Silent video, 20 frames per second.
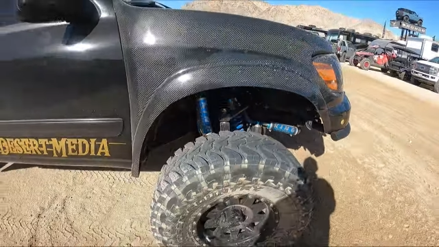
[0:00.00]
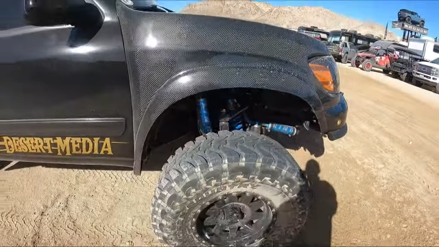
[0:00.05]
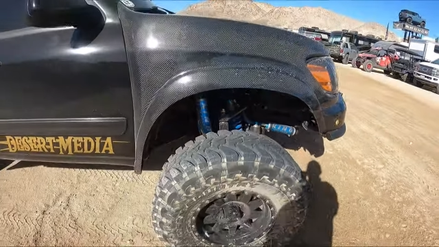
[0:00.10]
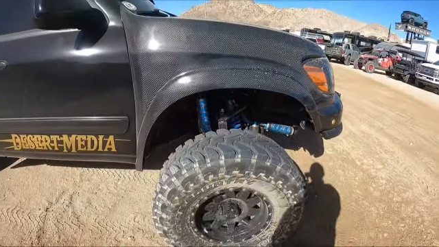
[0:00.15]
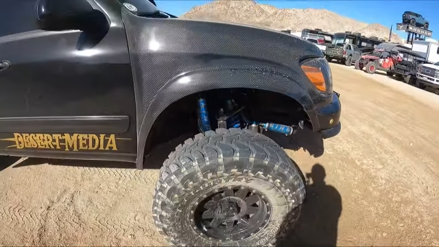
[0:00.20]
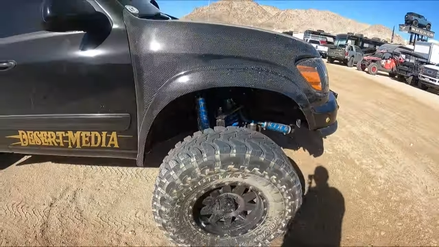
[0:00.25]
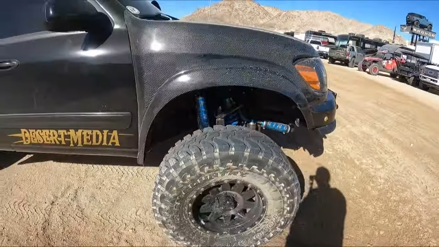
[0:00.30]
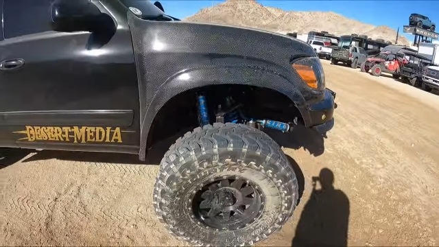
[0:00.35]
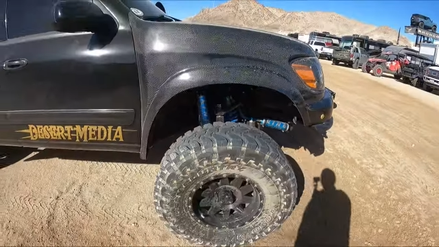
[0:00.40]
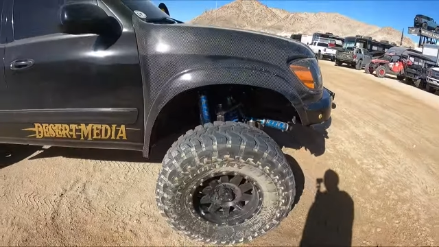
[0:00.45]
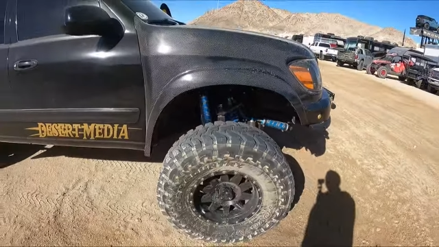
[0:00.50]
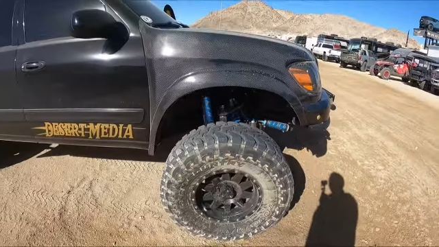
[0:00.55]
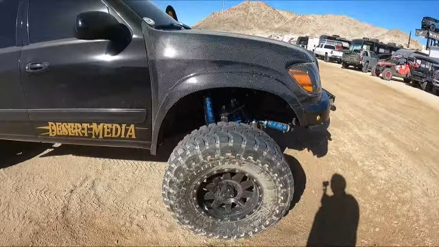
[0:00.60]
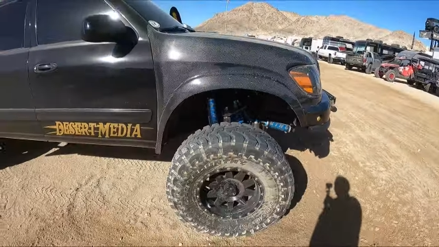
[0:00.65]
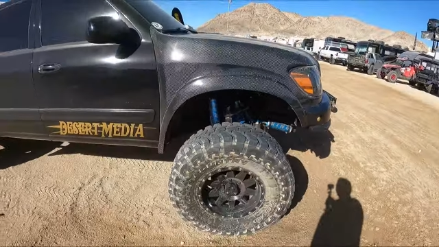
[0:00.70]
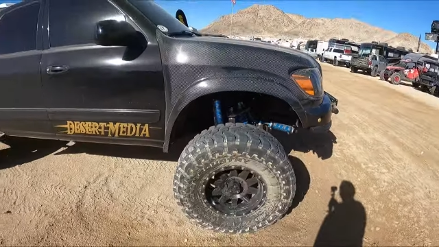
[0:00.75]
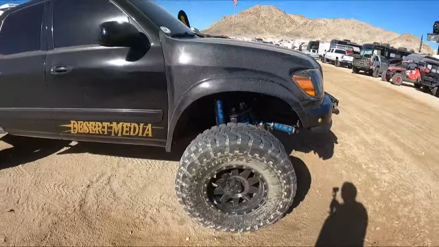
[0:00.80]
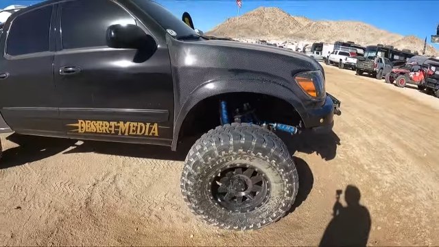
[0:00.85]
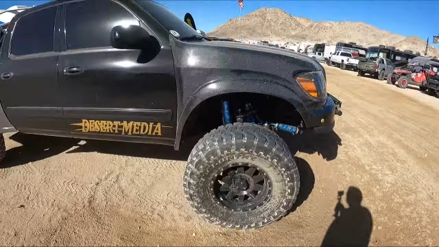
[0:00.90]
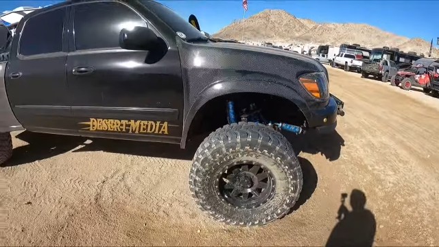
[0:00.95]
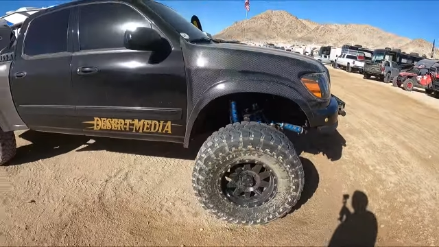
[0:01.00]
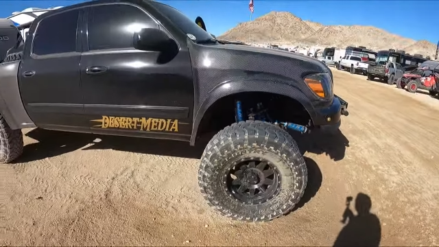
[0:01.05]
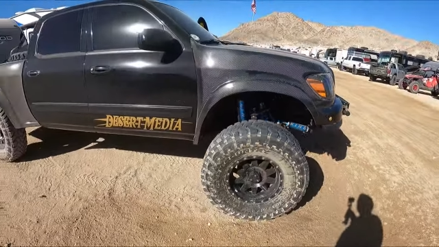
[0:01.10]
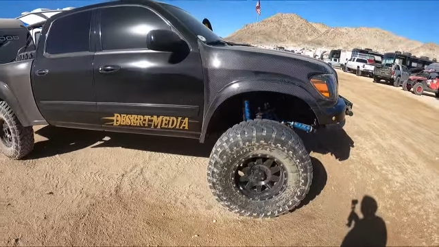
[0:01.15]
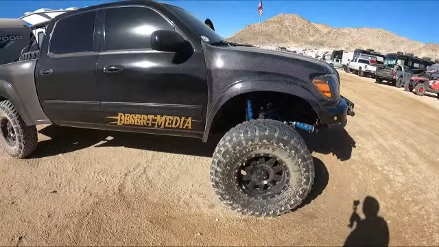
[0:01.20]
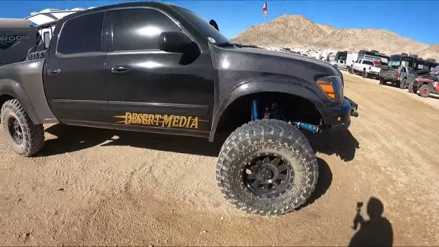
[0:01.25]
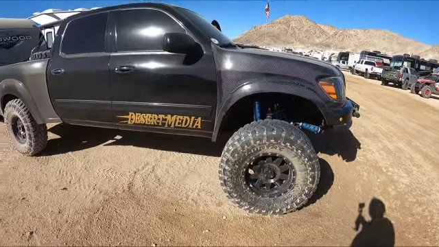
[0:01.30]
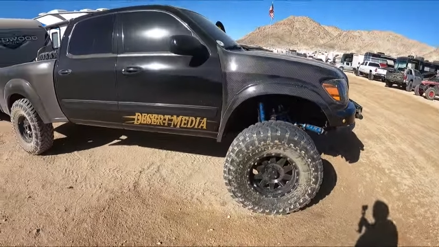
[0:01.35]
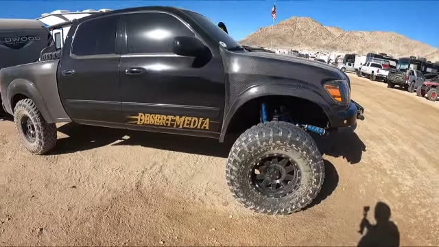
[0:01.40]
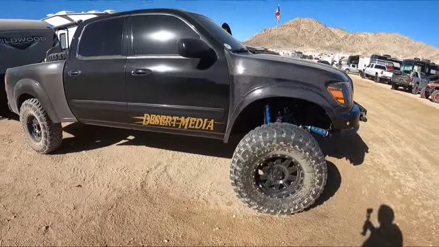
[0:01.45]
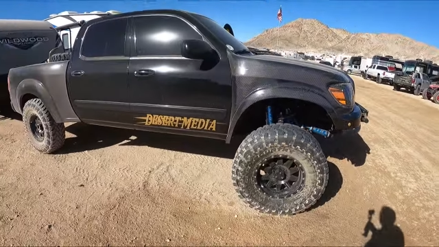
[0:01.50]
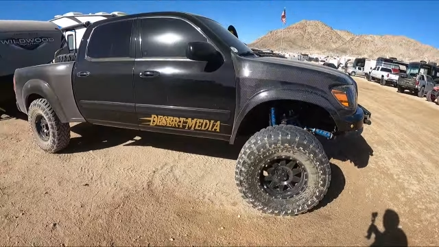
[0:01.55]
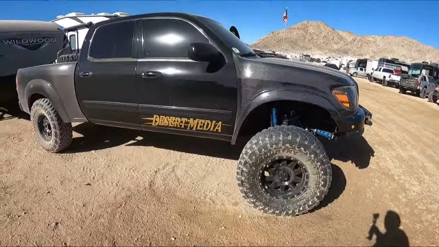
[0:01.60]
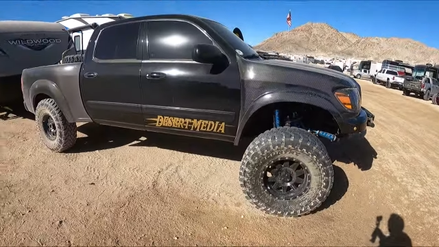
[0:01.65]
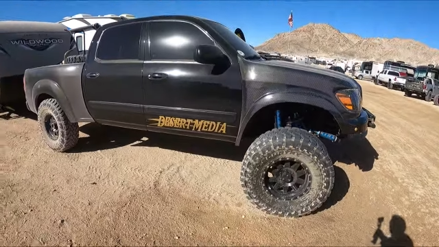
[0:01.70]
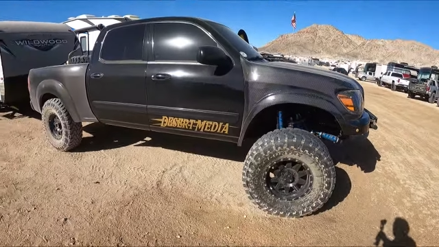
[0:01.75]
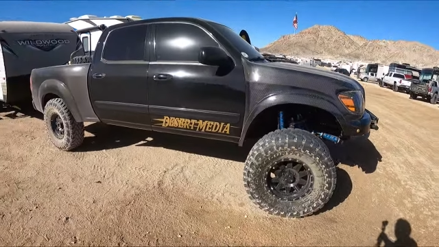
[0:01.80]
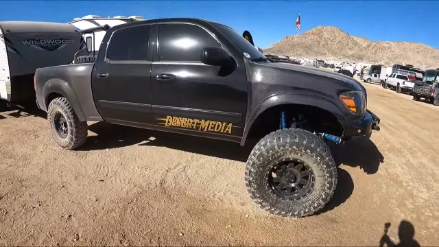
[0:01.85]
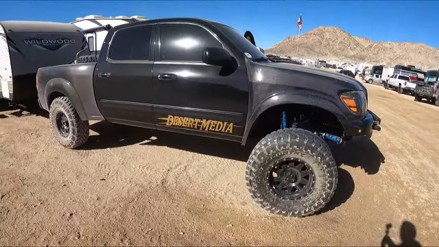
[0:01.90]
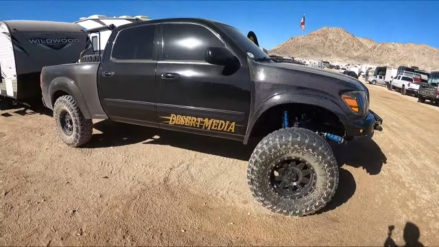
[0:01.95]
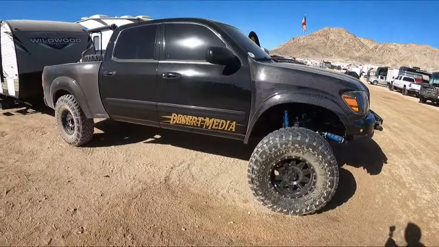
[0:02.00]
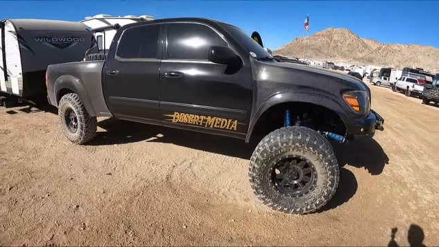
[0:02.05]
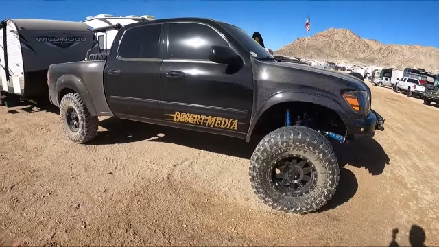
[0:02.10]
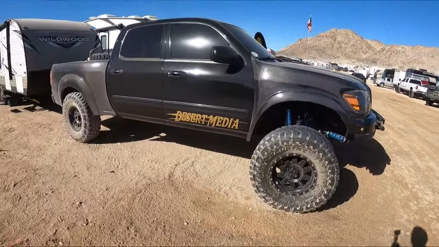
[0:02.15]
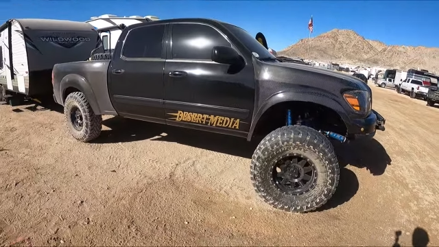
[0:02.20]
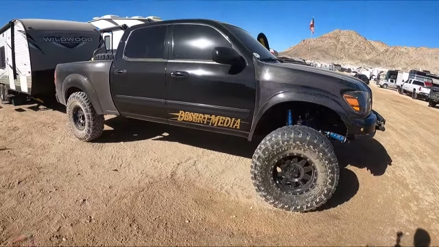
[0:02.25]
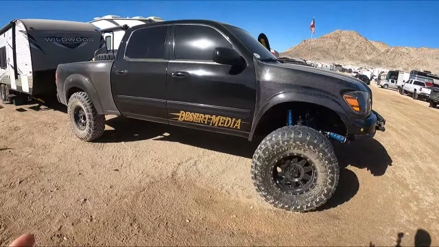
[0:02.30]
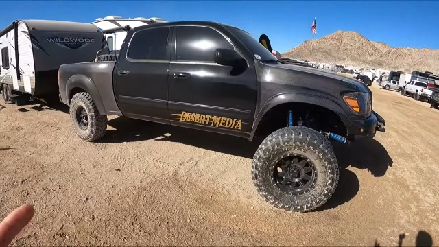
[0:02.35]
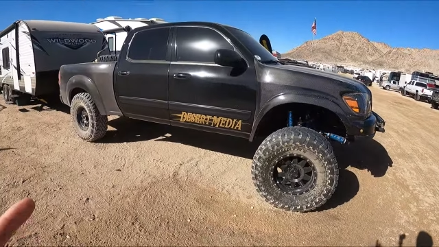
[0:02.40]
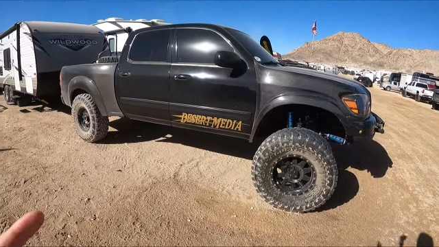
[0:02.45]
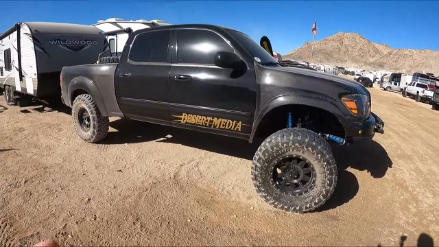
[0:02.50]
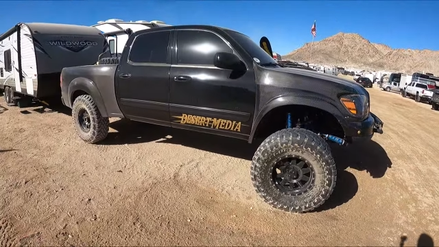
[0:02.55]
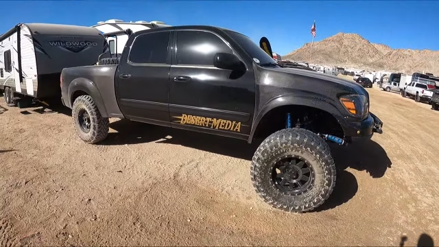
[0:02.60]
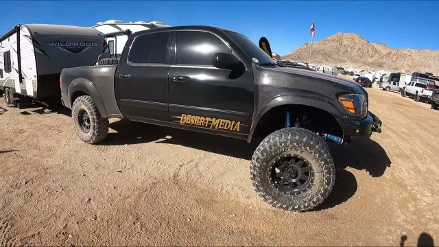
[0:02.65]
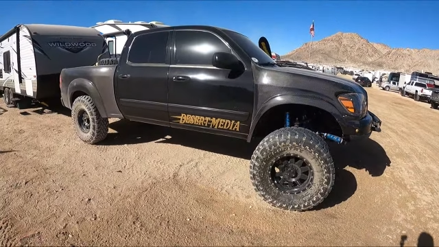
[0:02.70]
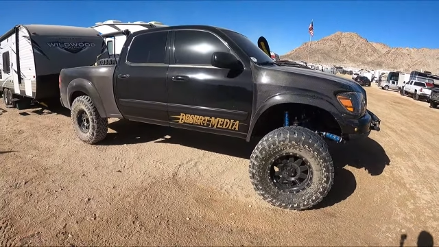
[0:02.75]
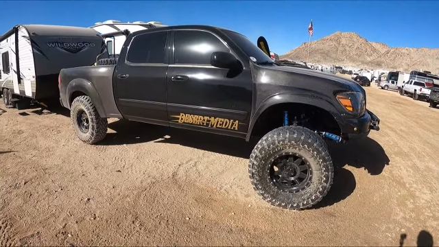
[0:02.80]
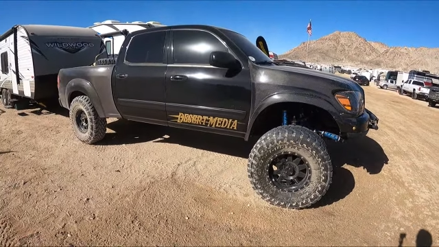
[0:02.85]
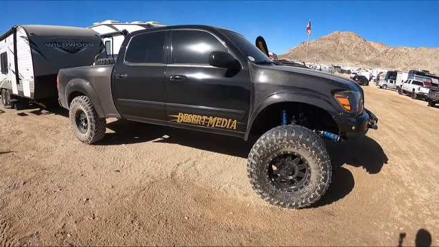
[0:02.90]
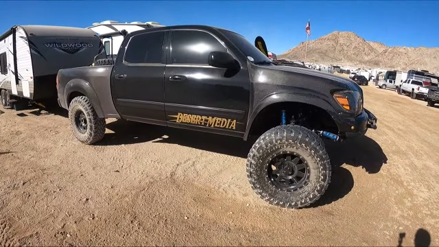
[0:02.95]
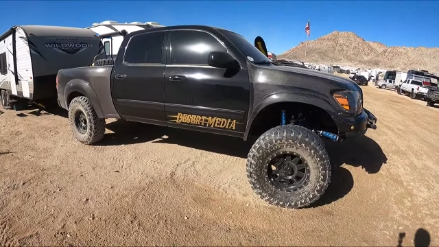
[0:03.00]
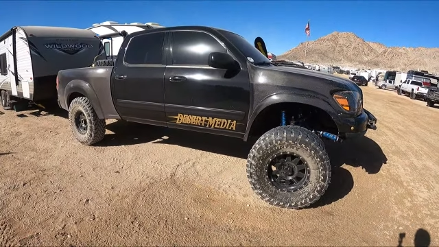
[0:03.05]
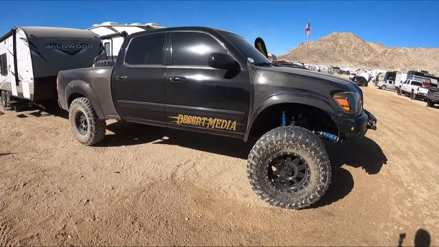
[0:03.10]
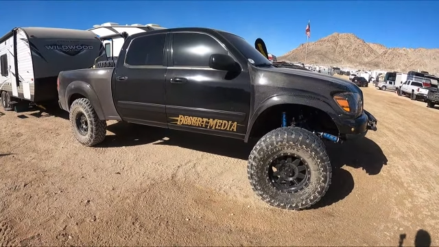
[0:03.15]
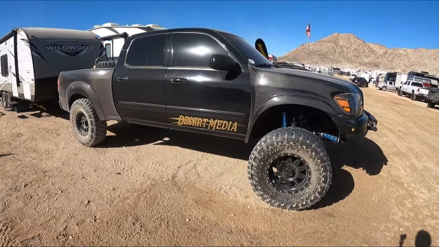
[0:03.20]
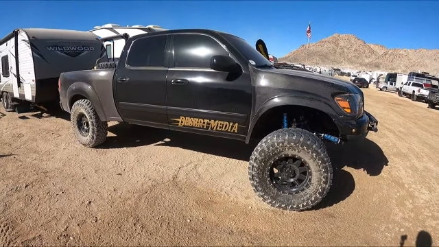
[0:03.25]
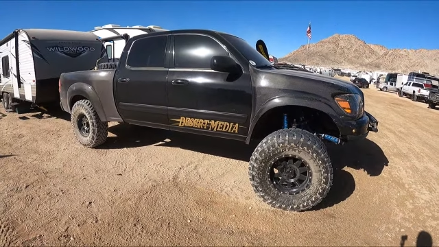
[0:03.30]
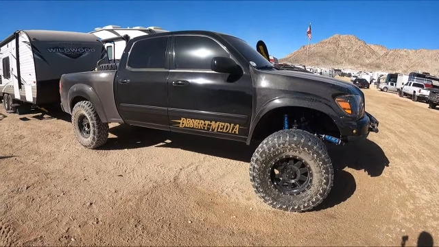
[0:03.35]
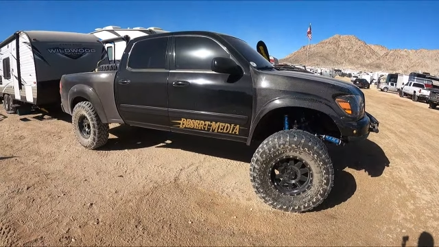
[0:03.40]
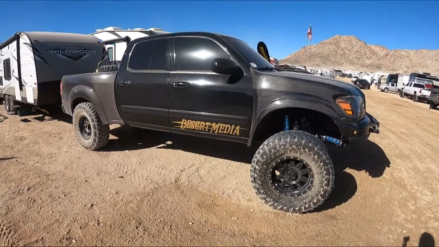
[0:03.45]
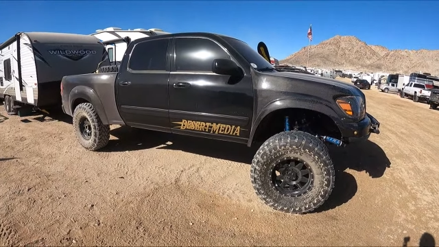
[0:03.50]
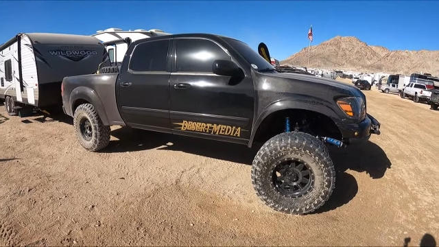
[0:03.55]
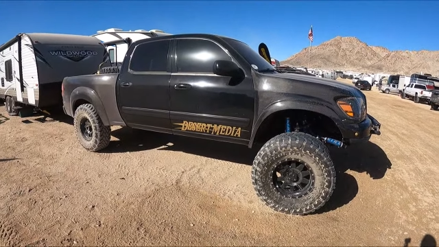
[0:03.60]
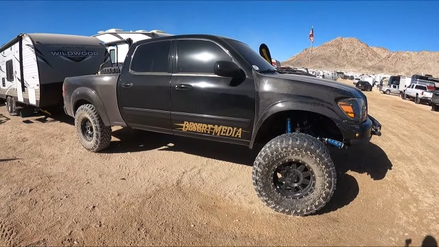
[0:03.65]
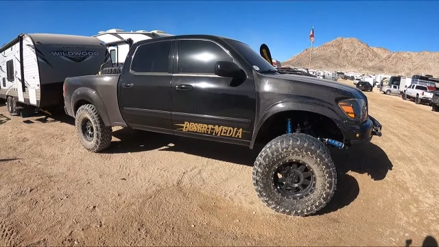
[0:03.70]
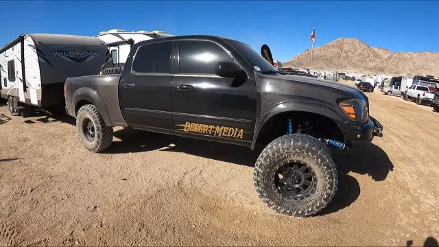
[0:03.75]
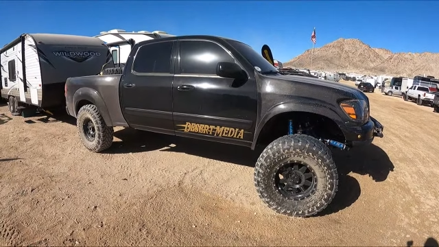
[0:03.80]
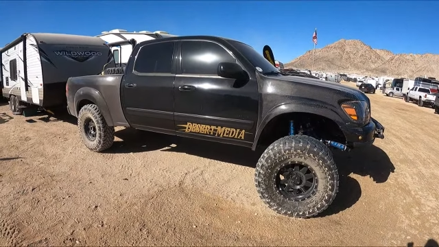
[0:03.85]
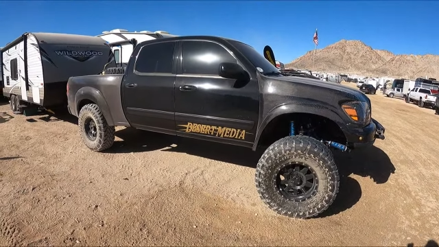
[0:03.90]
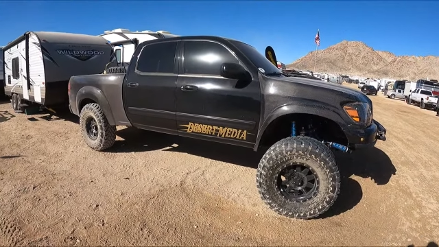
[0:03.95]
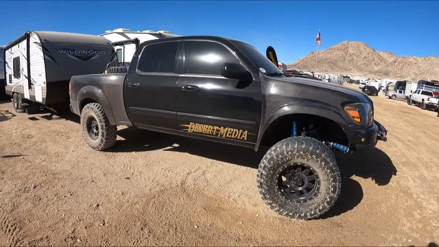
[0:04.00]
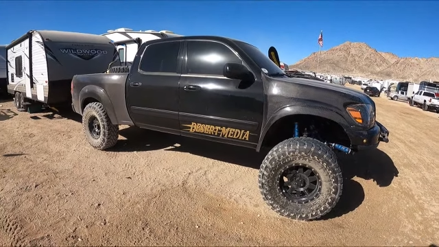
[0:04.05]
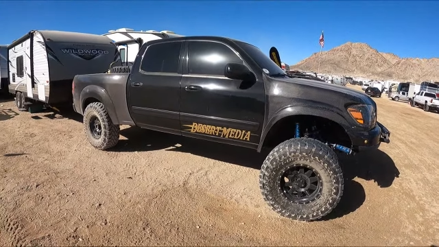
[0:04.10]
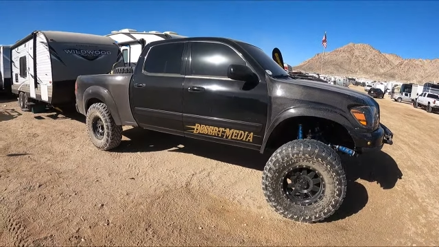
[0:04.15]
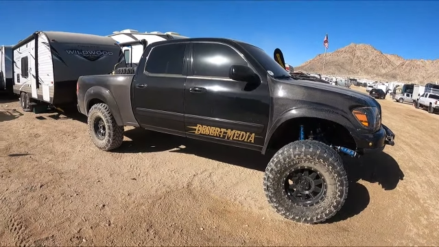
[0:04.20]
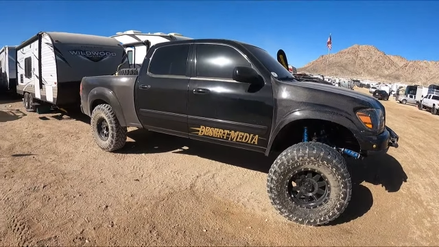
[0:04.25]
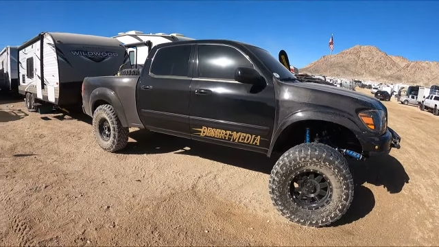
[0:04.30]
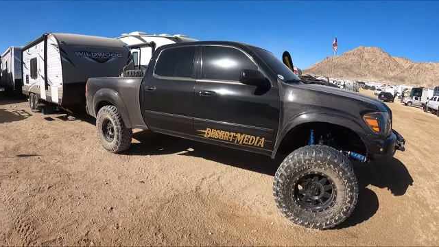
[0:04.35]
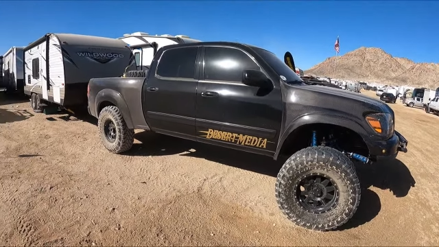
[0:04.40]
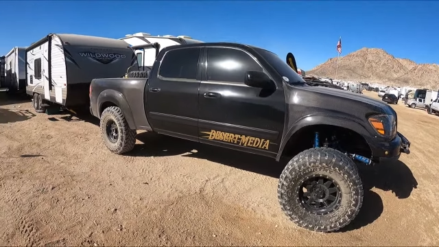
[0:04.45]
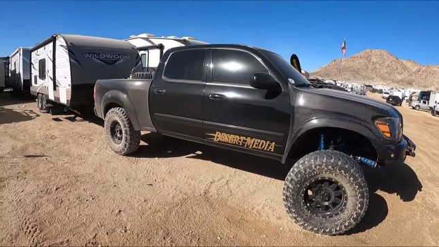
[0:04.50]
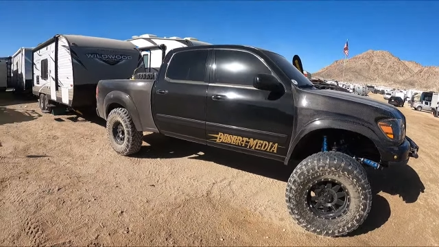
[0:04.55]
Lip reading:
Nobody's mouth can be seen.